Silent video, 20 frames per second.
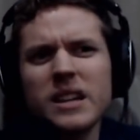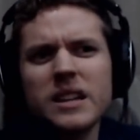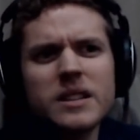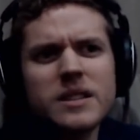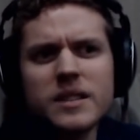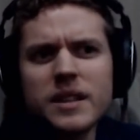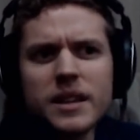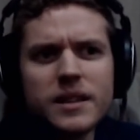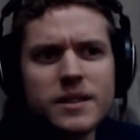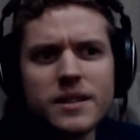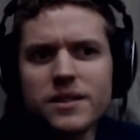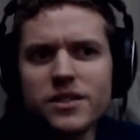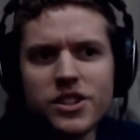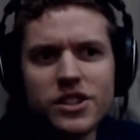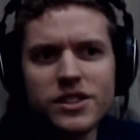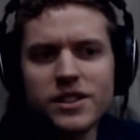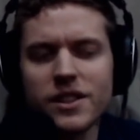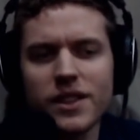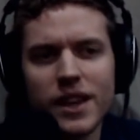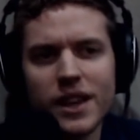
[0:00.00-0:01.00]
Sis is
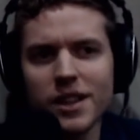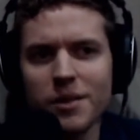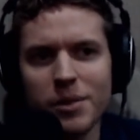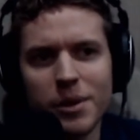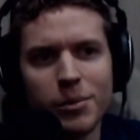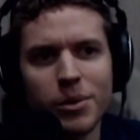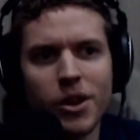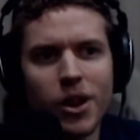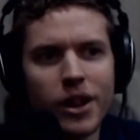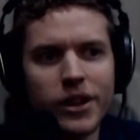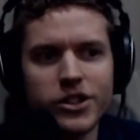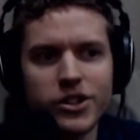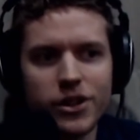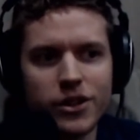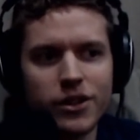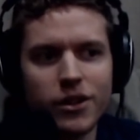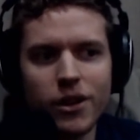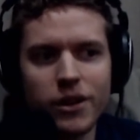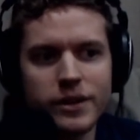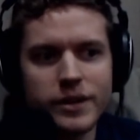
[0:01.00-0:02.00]
just a thing that people call each
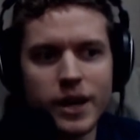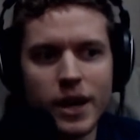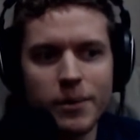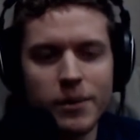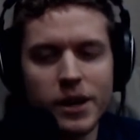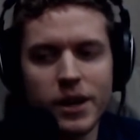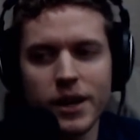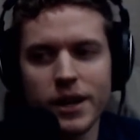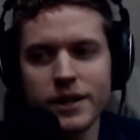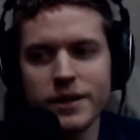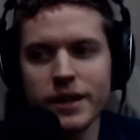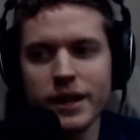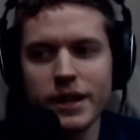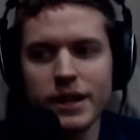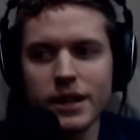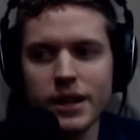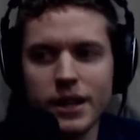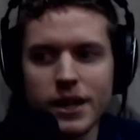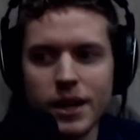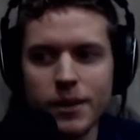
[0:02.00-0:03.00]
other all the time. It's like
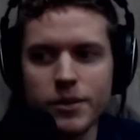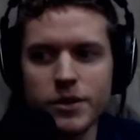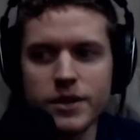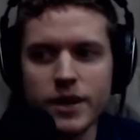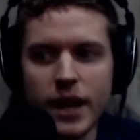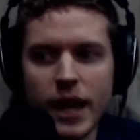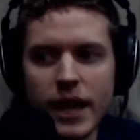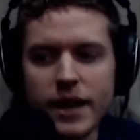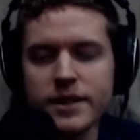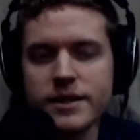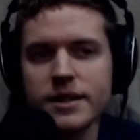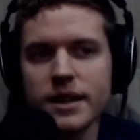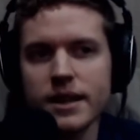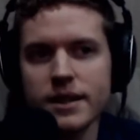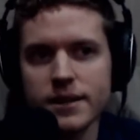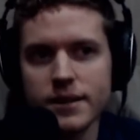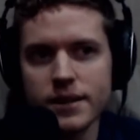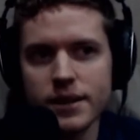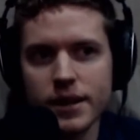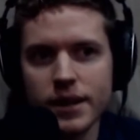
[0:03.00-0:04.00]
a nickname. You say, hey,
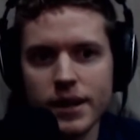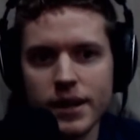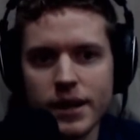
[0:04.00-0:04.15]
Sis.